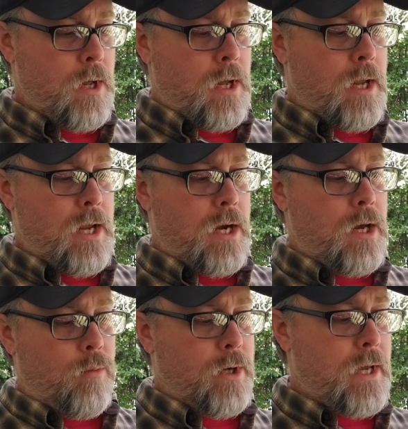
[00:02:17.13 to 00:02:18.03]
And
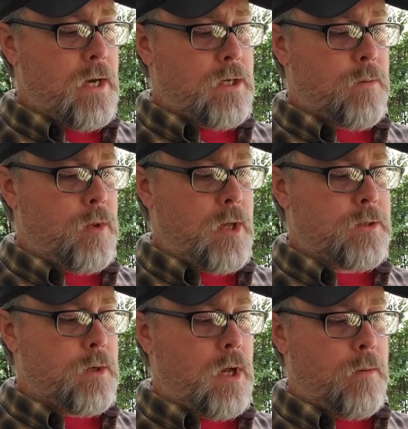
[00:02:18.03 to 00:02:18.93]
we'll get into
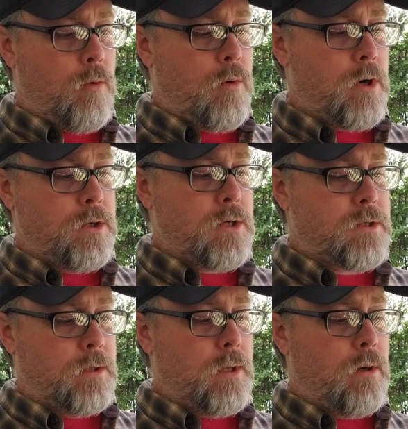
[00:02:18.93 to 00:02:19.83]
this more in
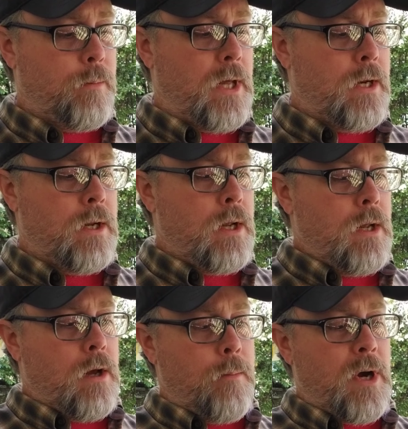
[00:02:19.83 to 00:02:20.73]
just a little bit
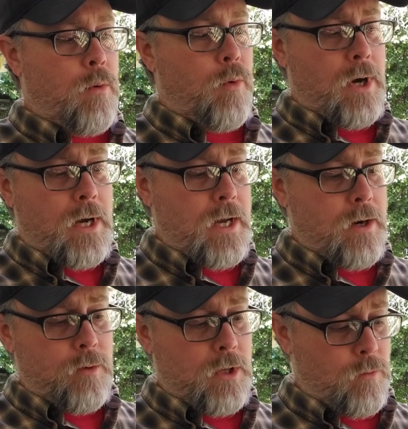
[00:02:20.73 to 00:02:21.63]
about why I
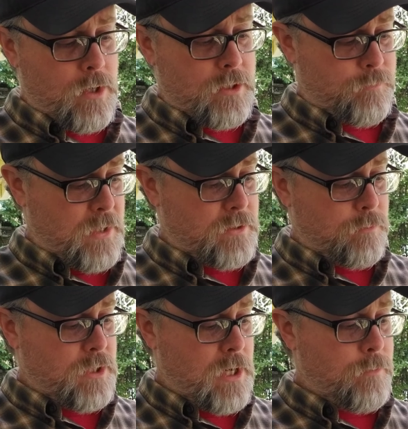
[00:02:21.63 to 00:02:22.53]
really wanted to spend
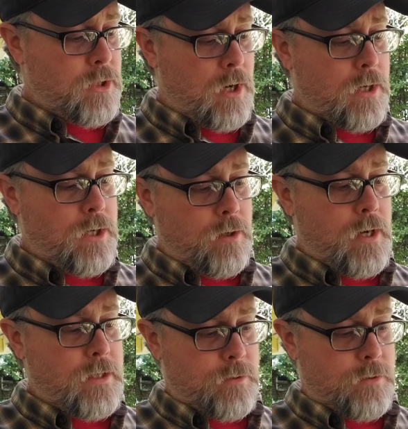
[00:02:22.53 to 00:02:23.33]
some time talking to you guys